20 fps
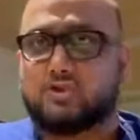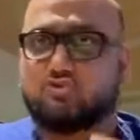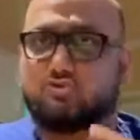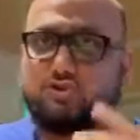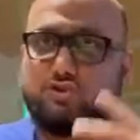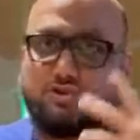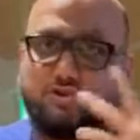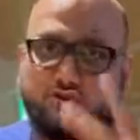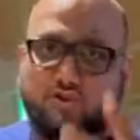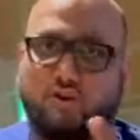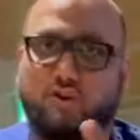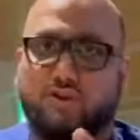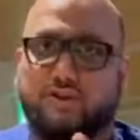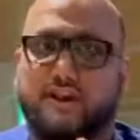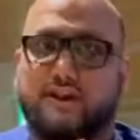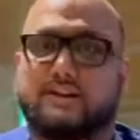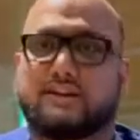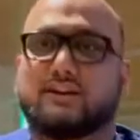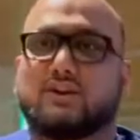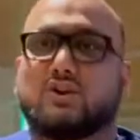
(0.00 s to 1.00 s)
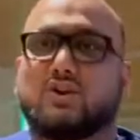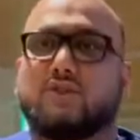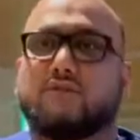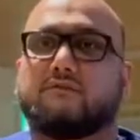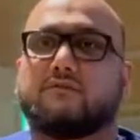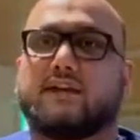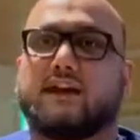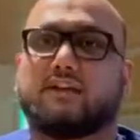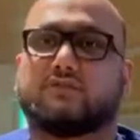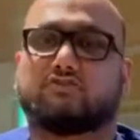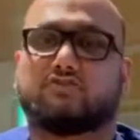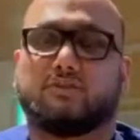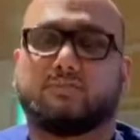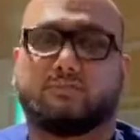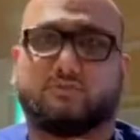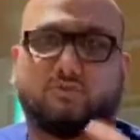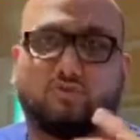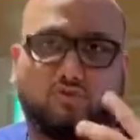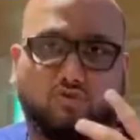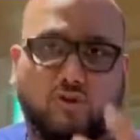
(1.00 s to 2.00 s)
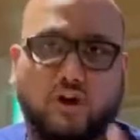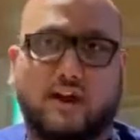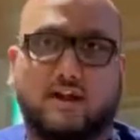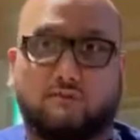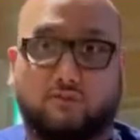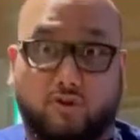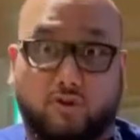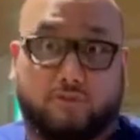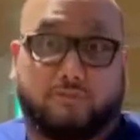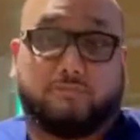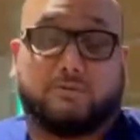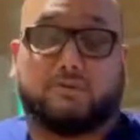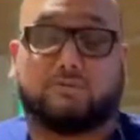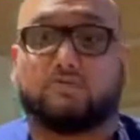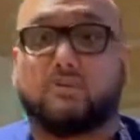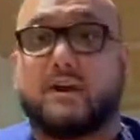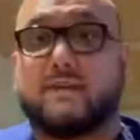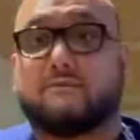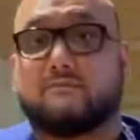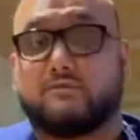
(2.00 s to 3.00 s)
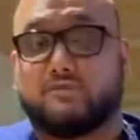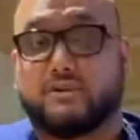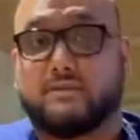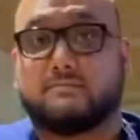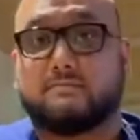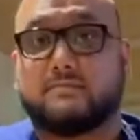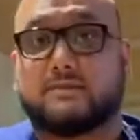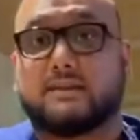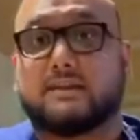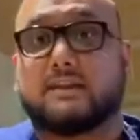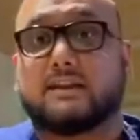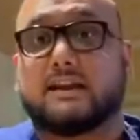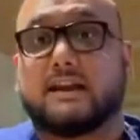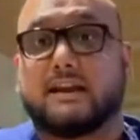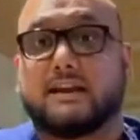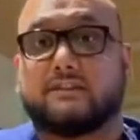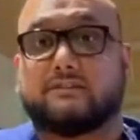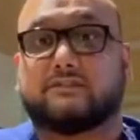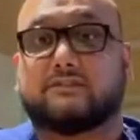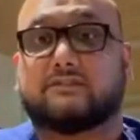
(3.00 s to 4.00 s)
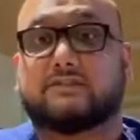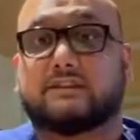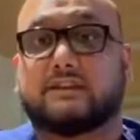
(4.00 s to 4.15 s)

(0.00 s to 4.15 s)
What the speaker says: ensure that we actually prescribe what's prescribed for them is